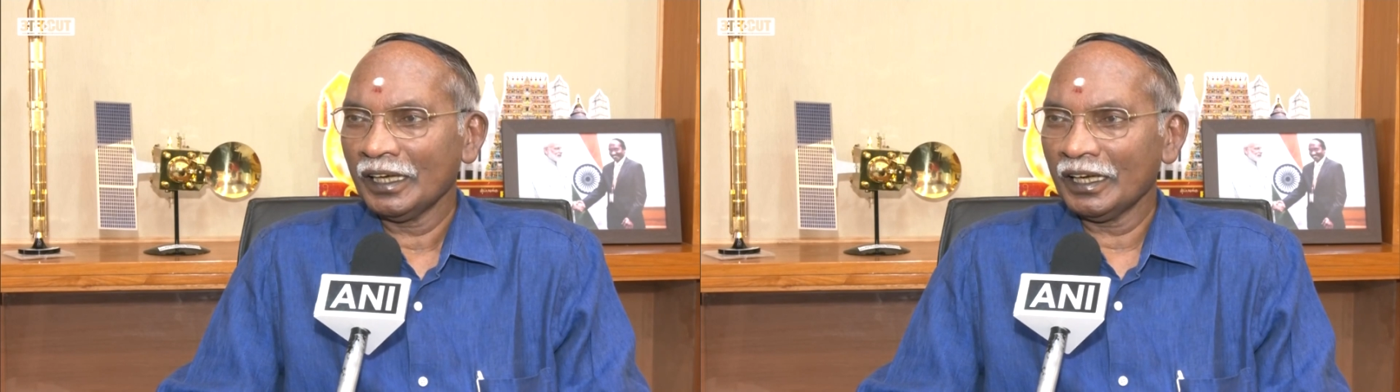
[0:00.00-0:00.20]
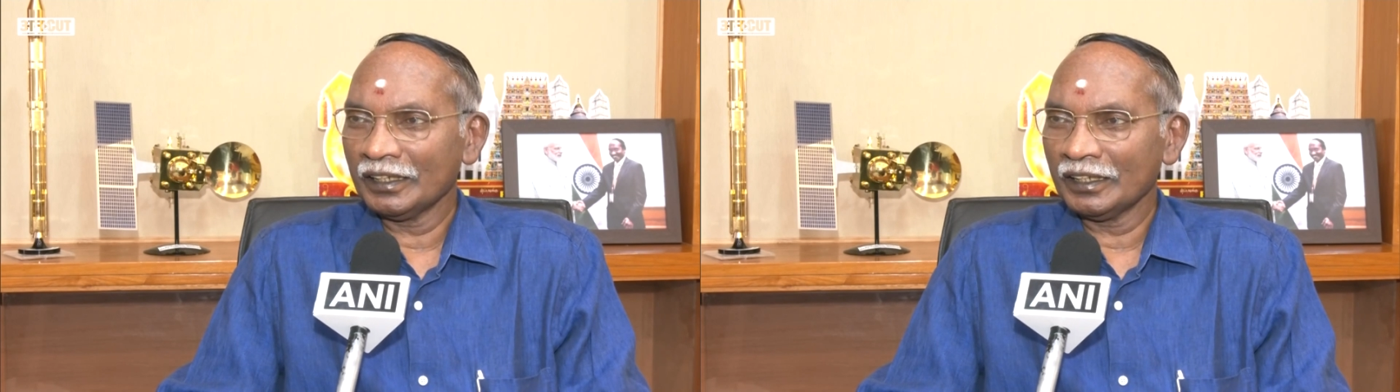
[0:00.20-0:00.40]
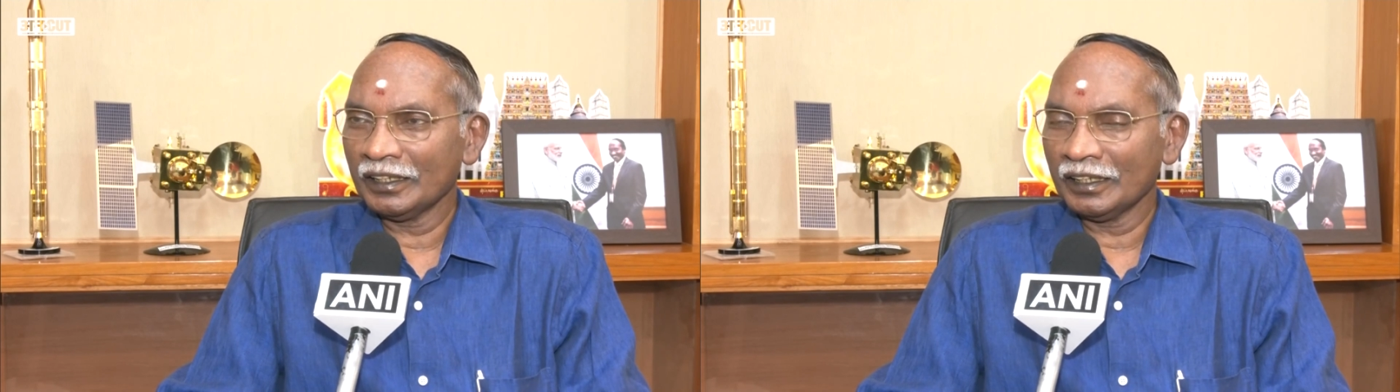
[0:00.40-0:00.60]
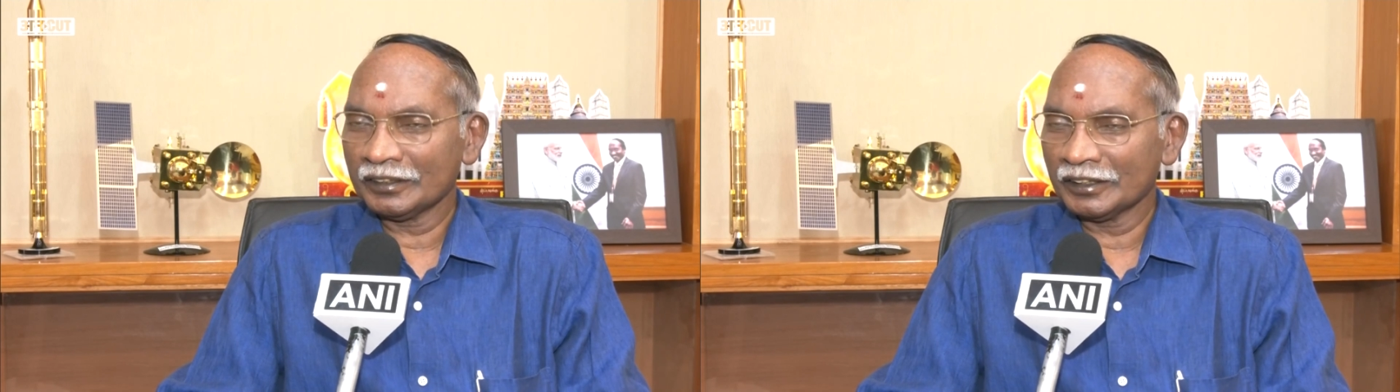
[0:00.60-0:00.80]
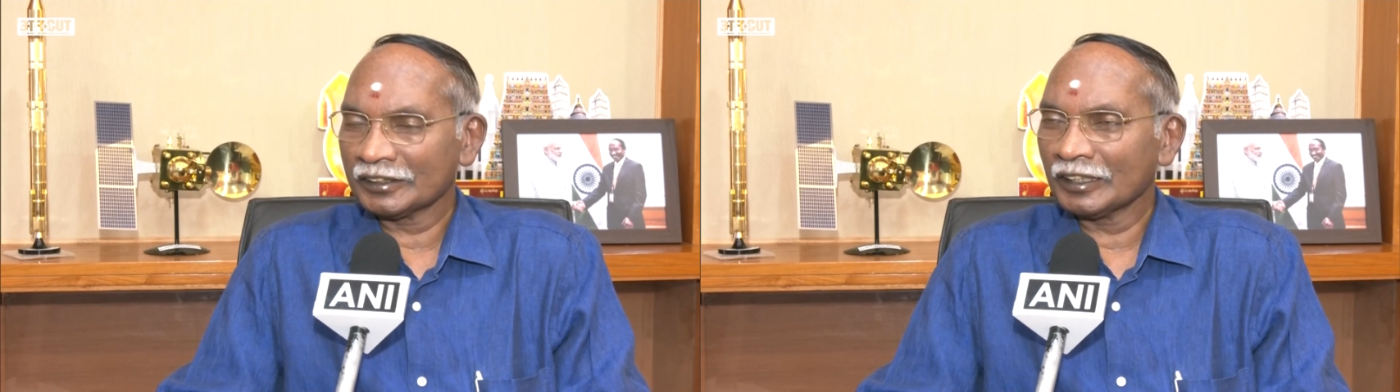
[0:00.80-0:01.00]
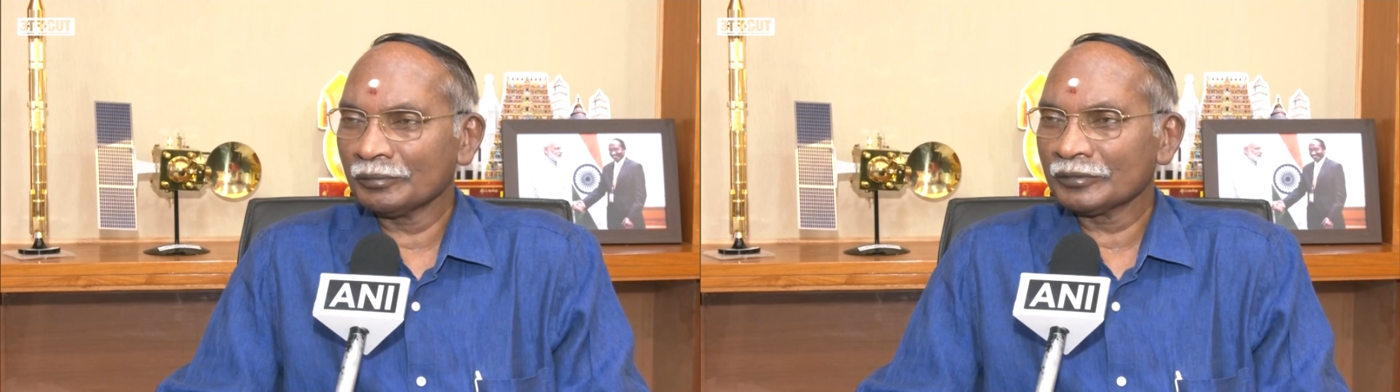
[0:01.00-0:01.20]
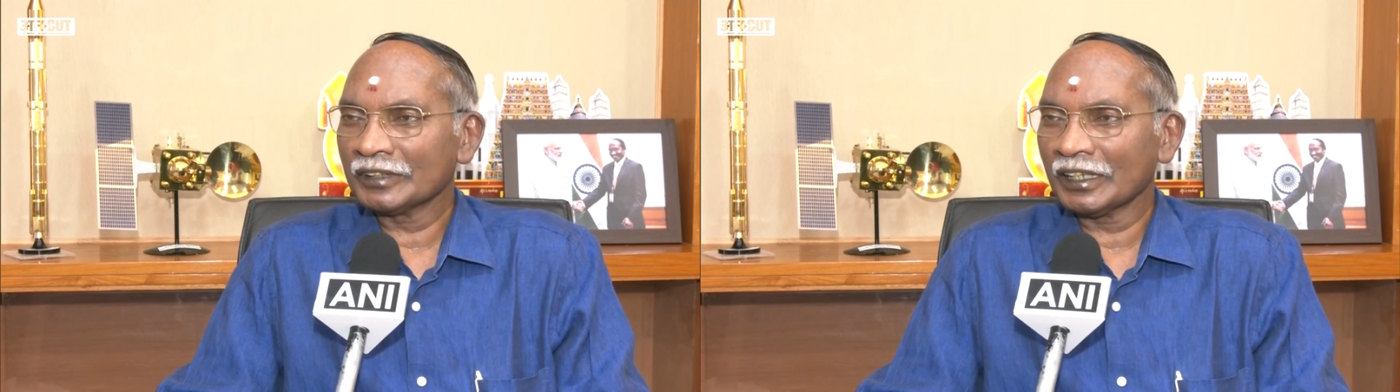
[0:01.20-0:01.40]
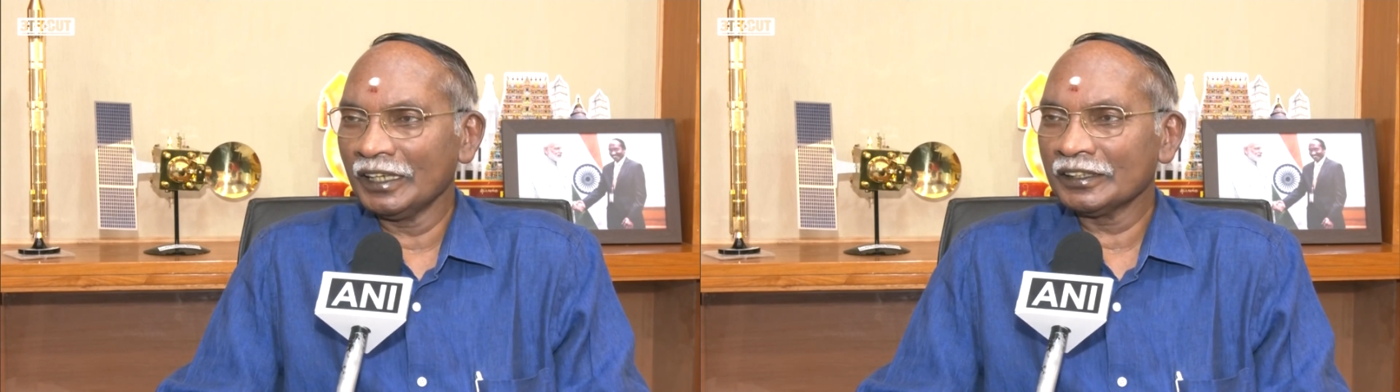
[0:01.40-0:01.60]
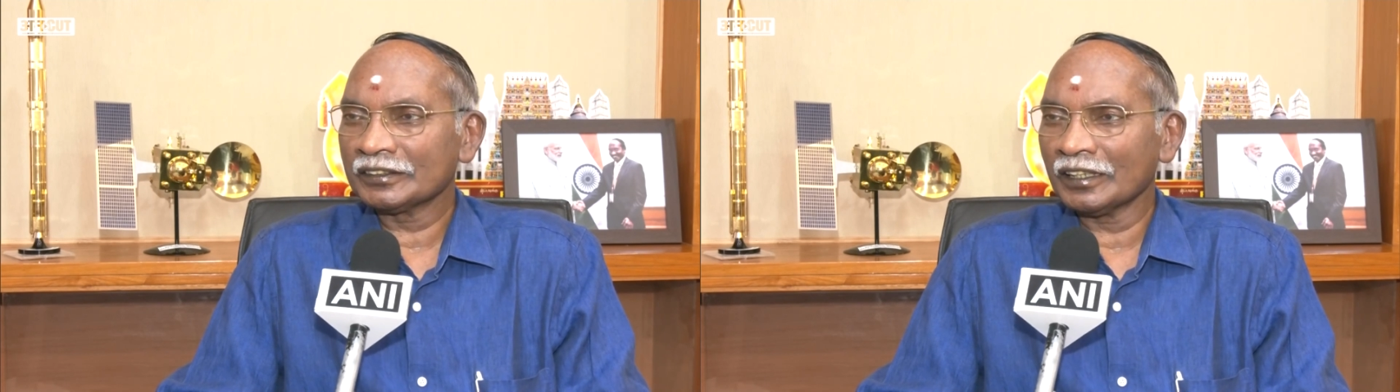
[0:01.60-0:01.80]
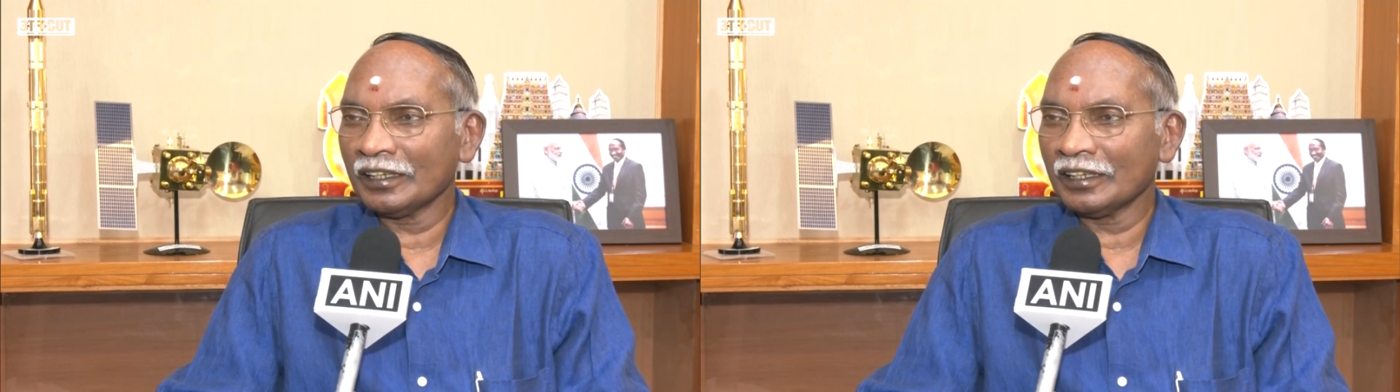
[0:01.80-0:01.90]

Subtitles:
and the system's health